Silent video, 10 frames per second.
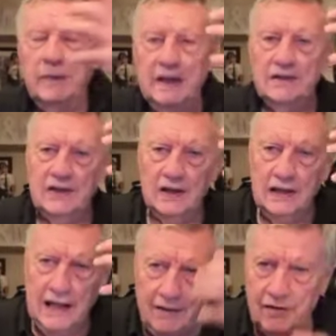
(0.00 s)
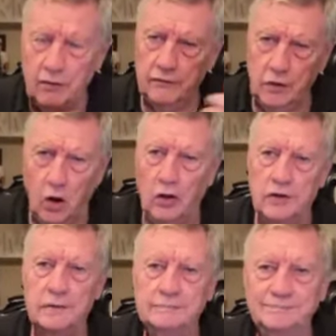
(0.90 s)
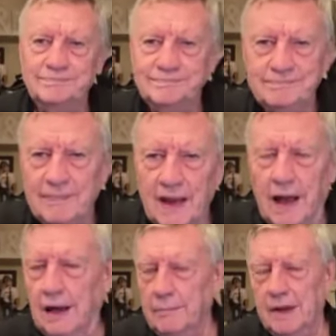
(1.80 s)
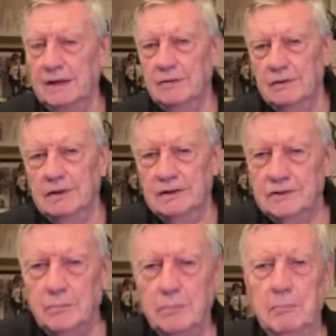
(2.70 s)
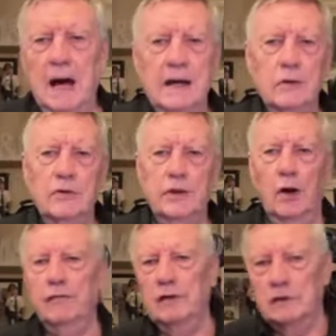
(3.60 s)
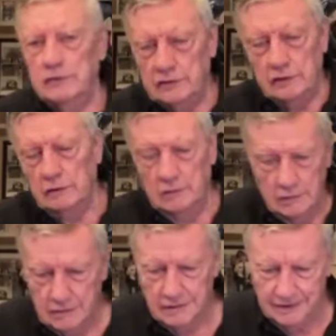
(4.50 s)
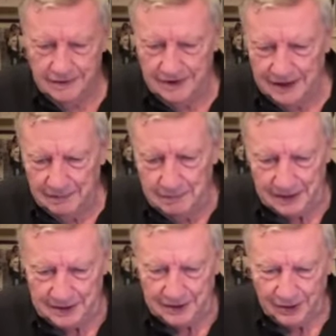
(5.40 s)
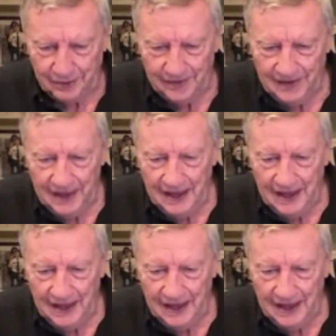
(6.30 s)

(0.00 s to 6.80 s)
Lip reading: means lover of God. Ah, man. So Mario Theophilus. Marchio.